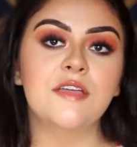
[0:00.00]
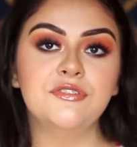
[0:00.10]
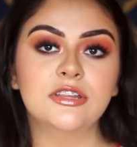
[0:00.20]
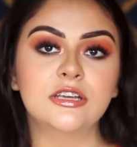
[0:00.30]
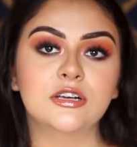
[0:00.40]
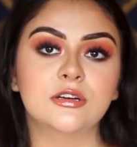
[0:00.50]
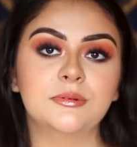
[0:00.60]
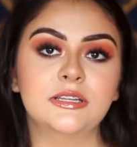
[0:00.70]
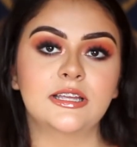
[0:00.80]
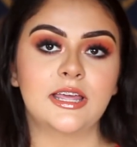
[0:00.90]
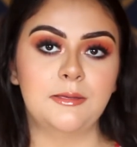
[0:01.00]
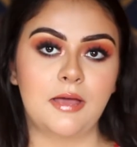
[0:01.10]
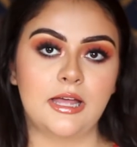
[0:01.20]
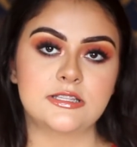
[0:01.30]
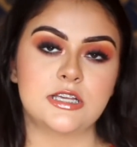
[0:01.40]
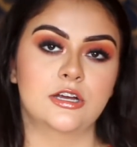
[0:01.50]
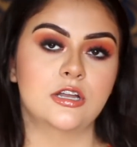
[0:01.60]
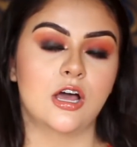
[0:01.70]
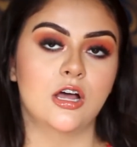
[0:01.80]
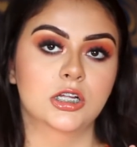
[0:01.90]
I feel like Urban Decay mattes are
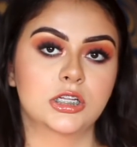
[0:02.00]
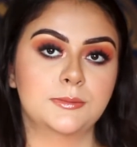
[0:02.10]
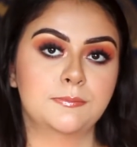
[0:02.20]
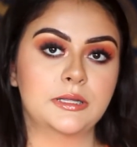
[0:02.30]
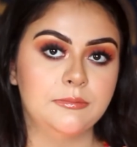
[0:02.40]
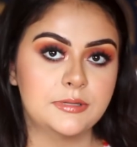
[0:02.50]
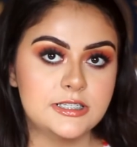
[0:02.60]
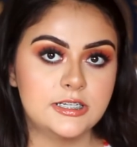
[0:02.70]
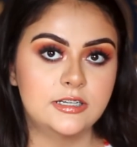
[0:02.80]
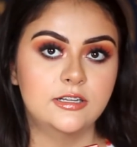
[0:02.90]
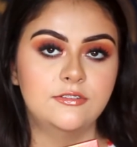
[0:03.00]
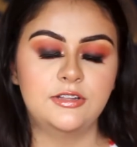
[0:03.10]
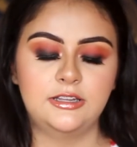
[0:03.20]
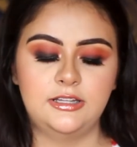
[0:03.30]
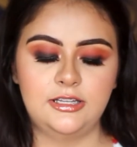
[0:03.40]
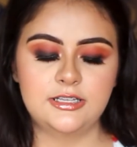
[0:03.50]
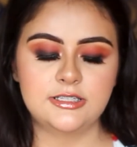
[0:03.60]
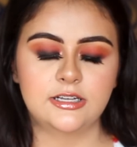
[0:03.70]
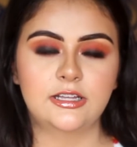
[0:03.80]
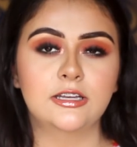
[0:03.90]
not pigmented enough, and
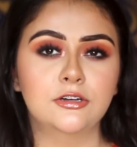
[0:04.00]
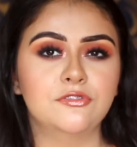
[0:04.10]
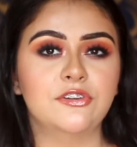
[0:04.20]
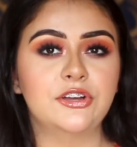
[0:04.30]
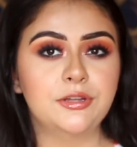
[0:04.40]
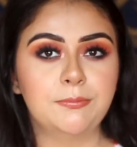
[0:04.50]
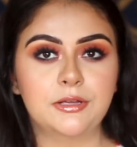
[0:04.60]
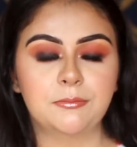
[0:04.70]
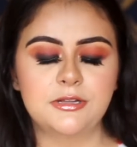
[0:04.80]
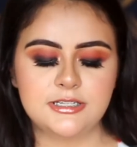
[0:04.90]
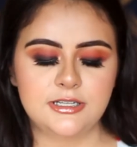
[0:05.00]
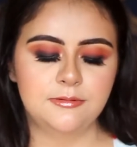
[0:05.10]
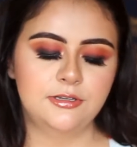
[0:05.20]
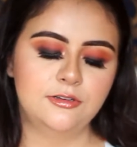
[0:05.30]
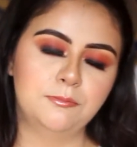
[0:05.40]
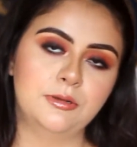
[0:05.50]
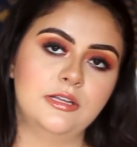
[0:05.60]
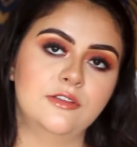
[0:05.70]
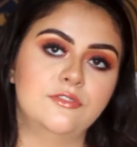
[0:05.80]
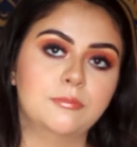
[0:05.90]
these again are very pigmented,
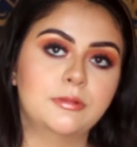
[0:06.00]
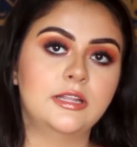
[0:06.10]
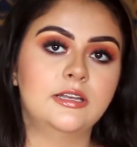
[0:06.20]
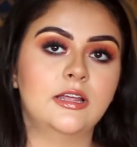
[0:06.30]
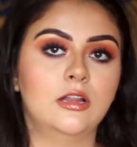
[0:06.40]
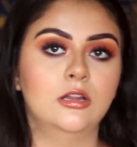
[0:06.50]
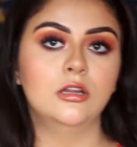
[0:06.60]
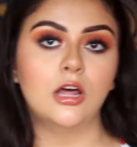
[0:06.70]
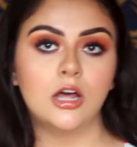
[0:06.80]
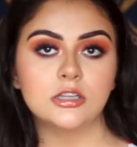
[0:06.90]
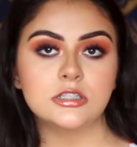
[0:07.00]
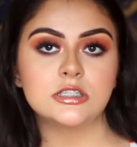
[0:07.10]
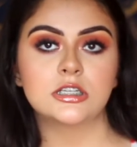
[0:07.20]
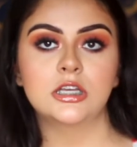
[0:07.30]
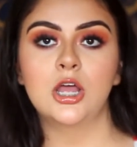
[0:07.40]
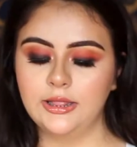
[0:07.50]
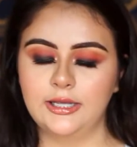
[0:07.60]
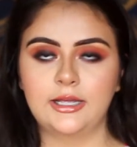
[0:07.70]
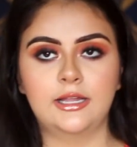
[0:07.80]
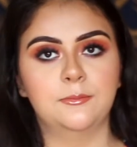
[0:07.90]
but if you blend a lot,
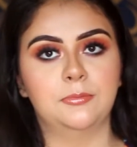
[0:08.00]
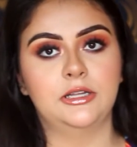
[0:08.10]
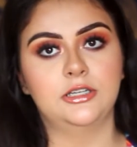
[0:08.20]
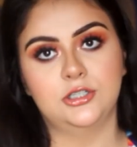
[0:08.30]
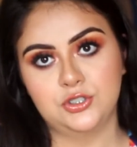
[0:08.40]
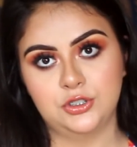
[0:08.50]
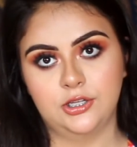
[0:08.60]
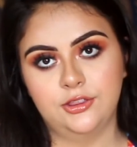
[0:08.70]
they kind of blend into